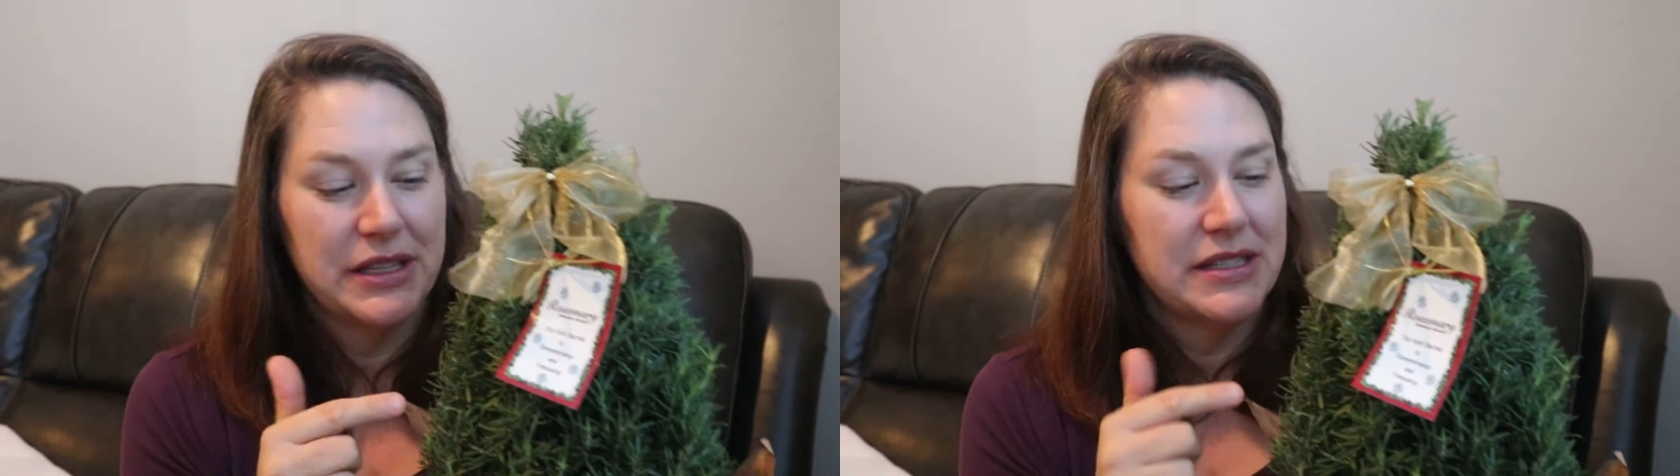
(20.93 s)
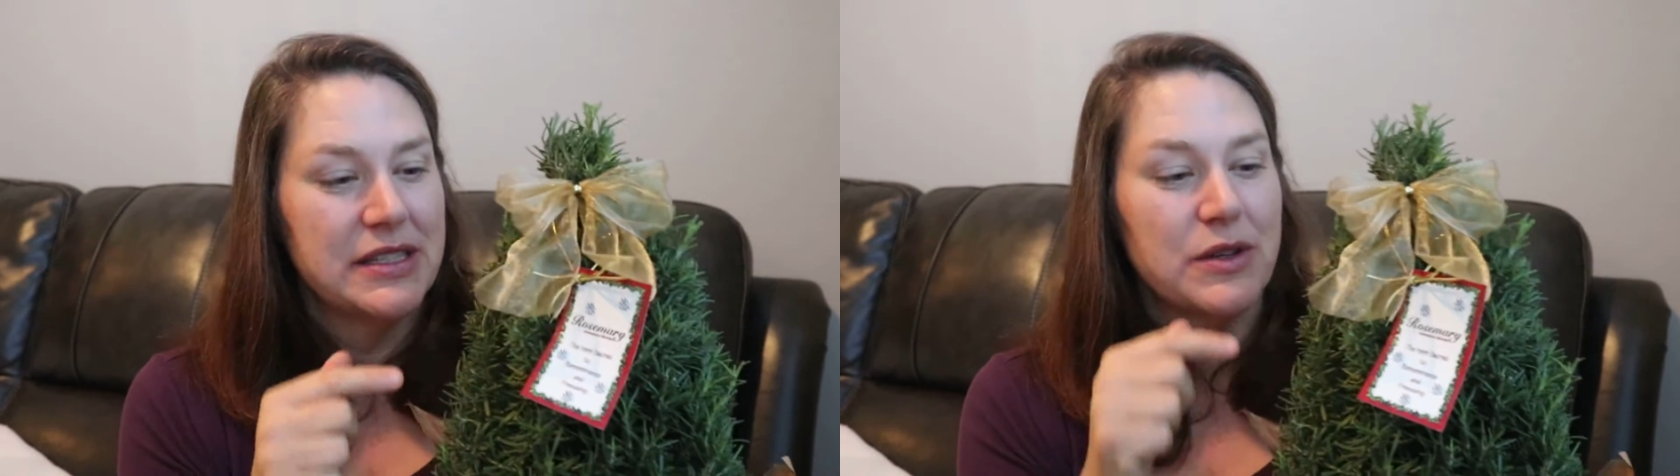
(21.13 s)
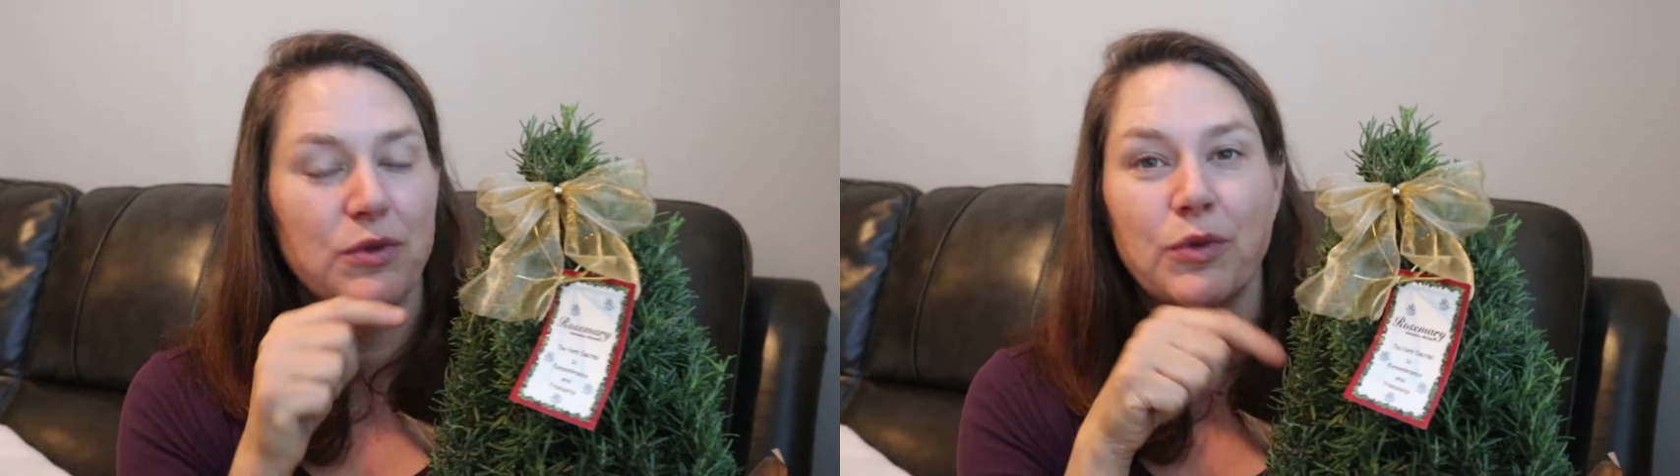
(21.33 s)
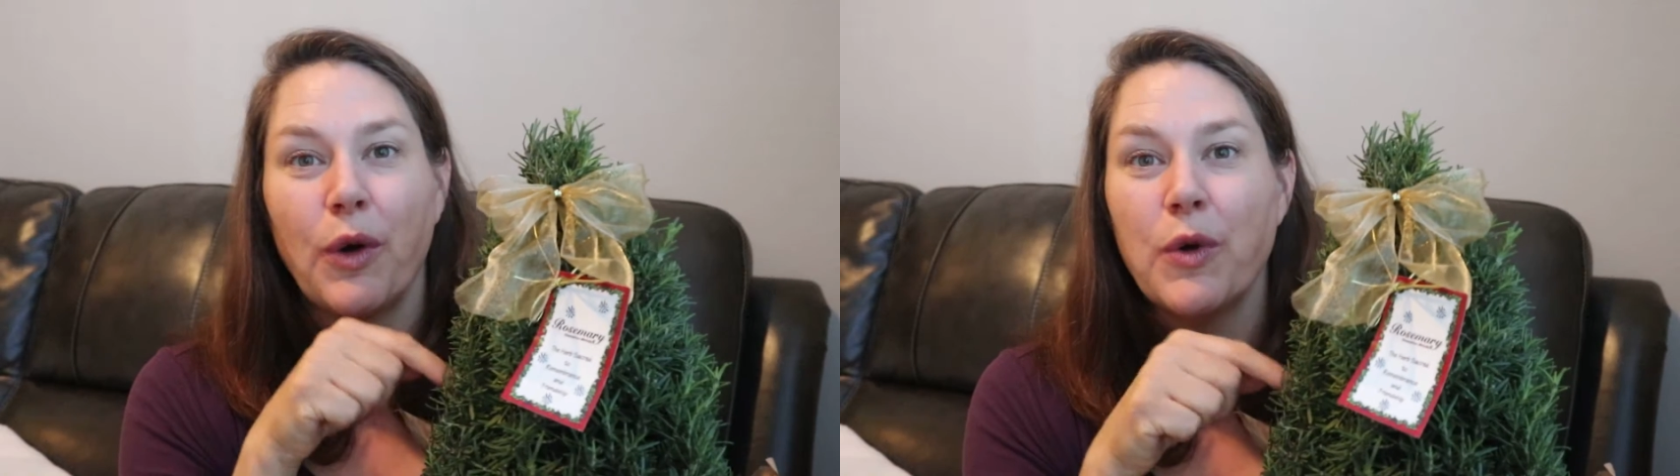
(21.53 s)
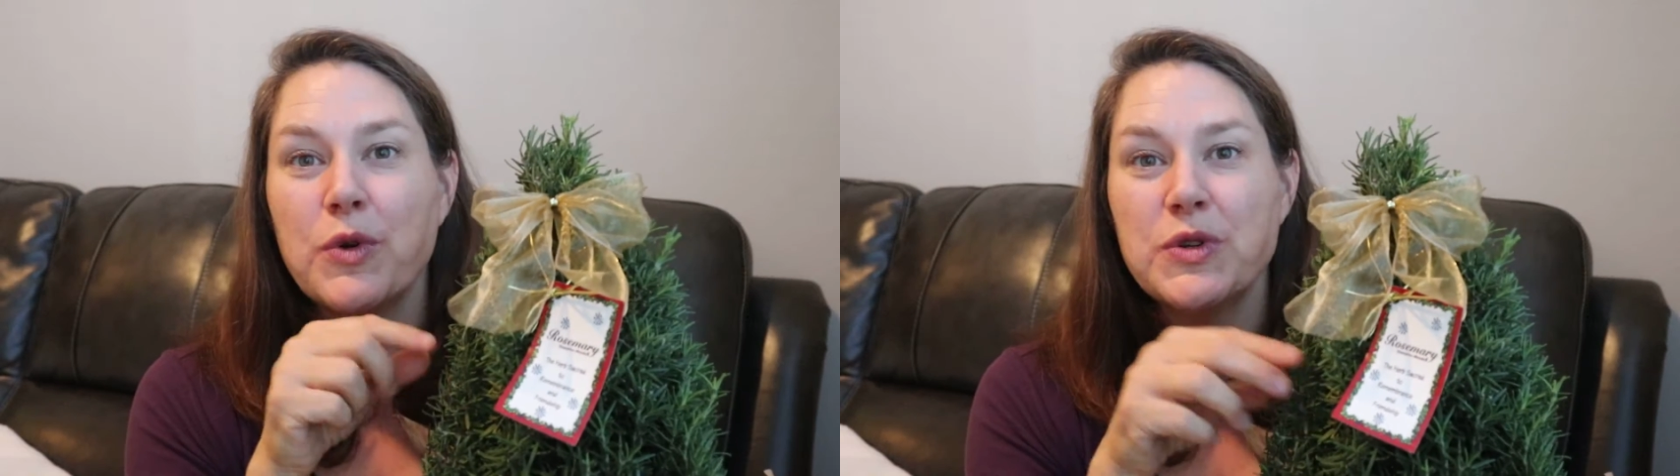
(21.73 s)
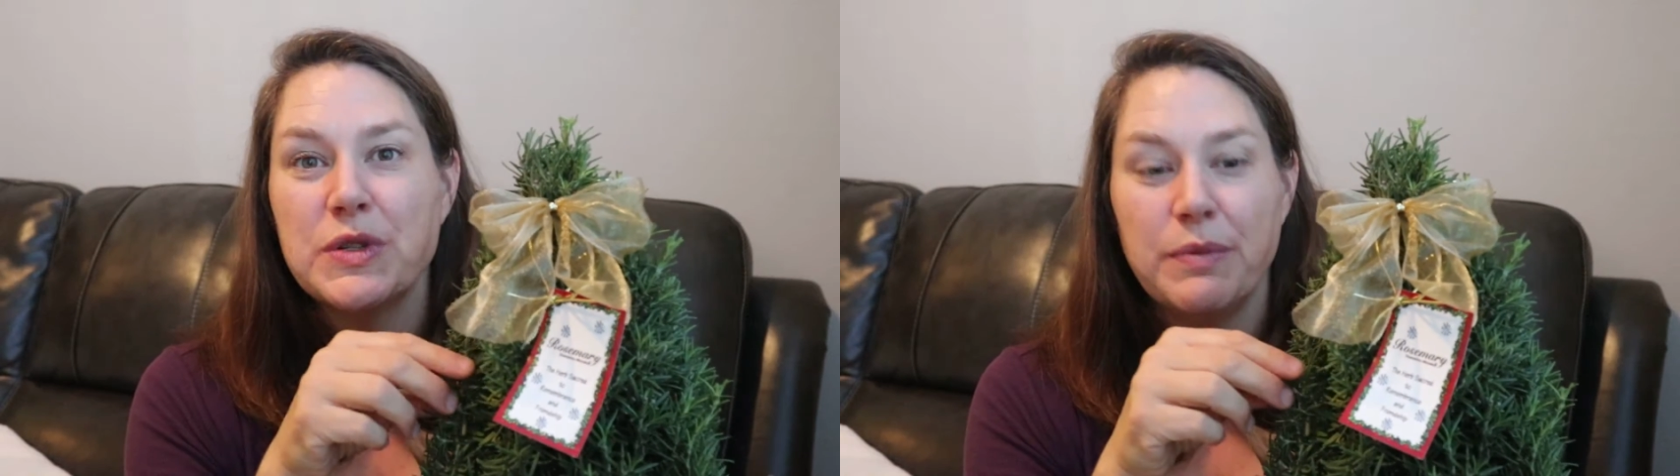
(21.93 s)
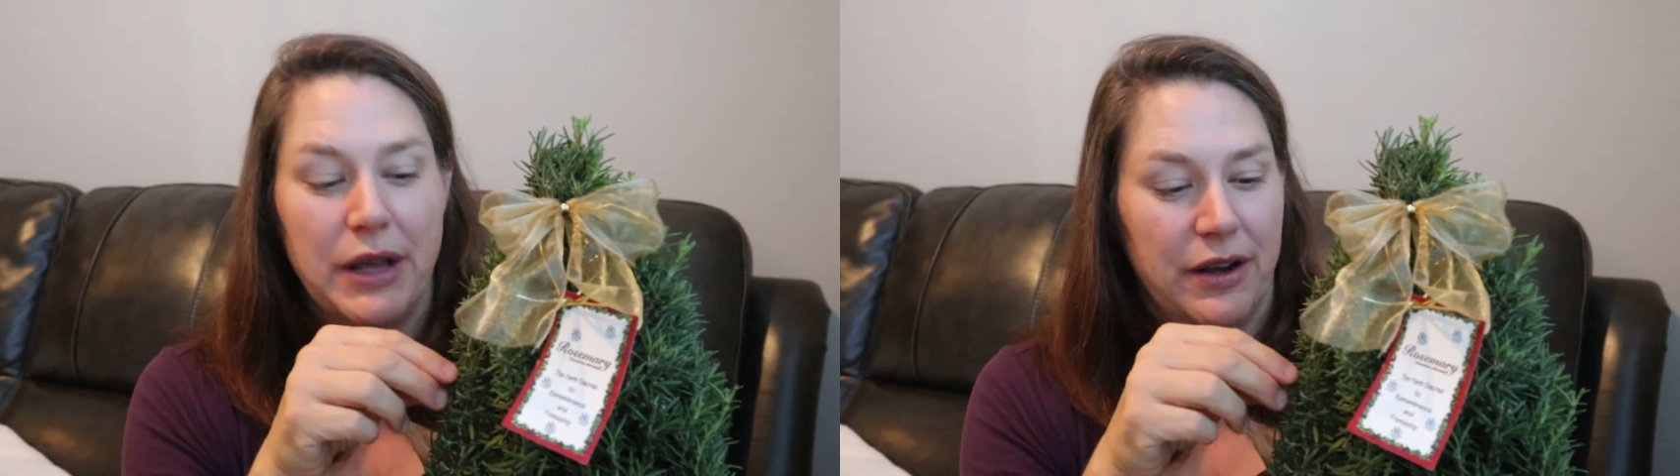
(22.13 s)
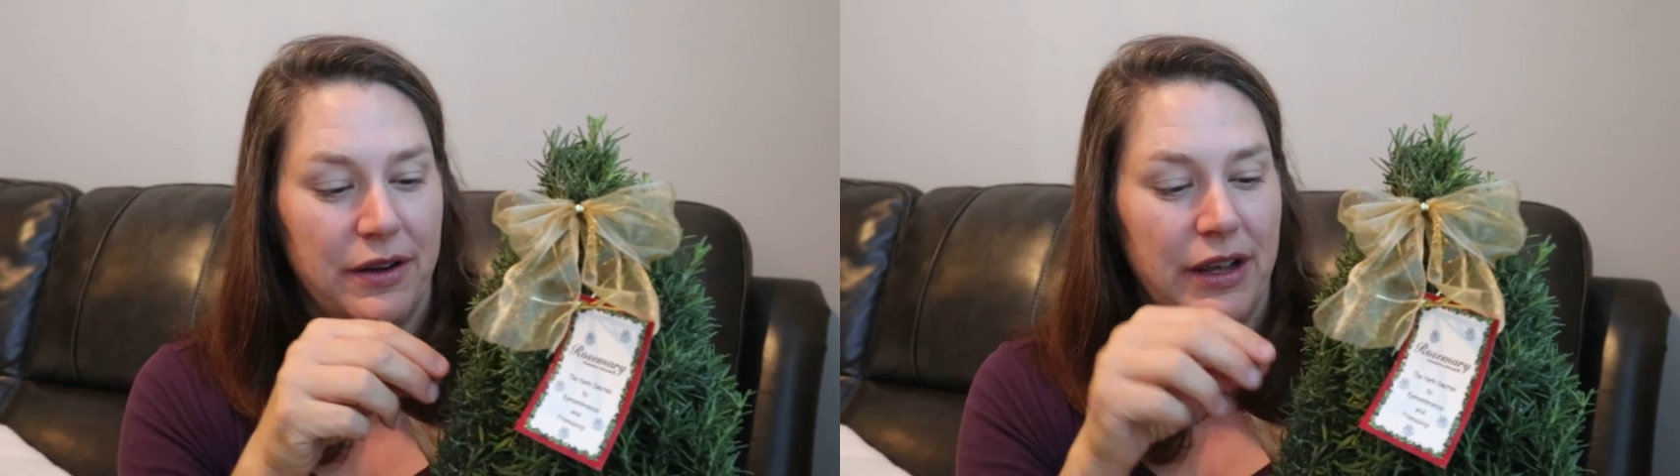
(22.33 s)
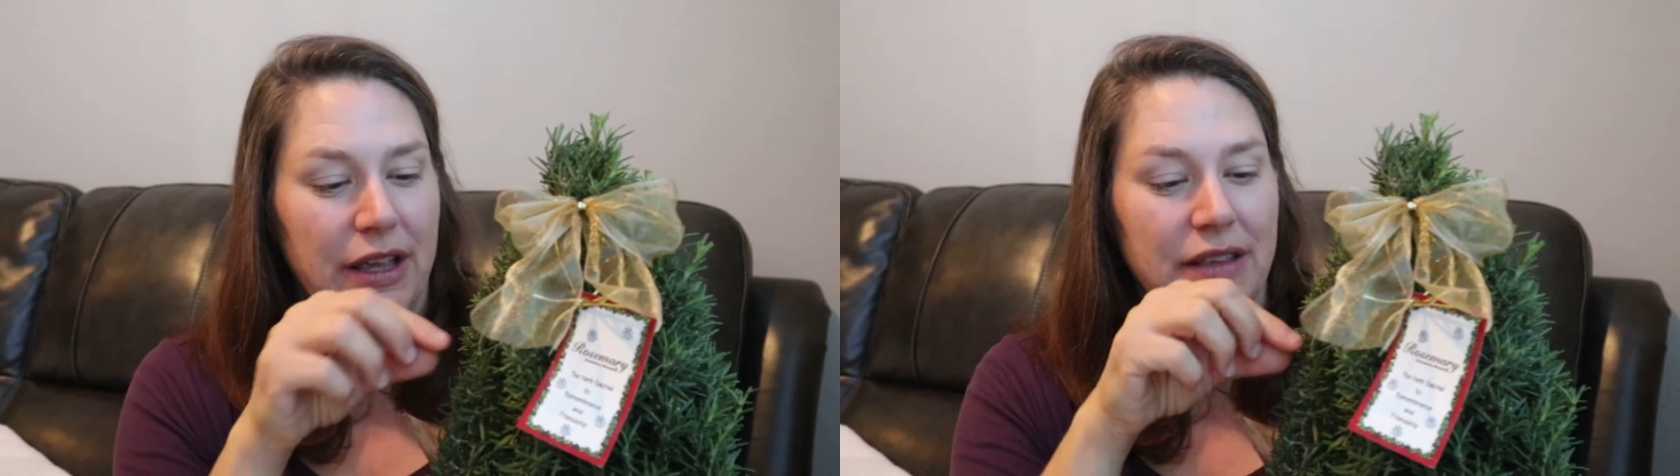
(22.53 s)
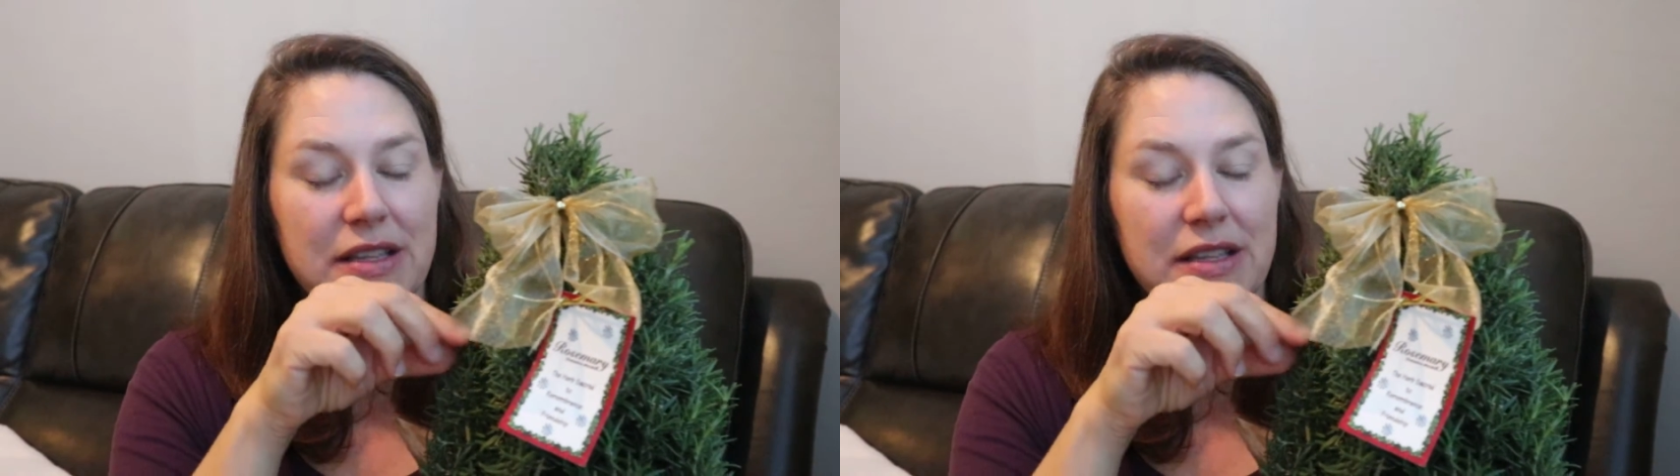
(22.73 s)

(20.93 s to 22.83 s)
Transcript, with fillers: This is a rosemary.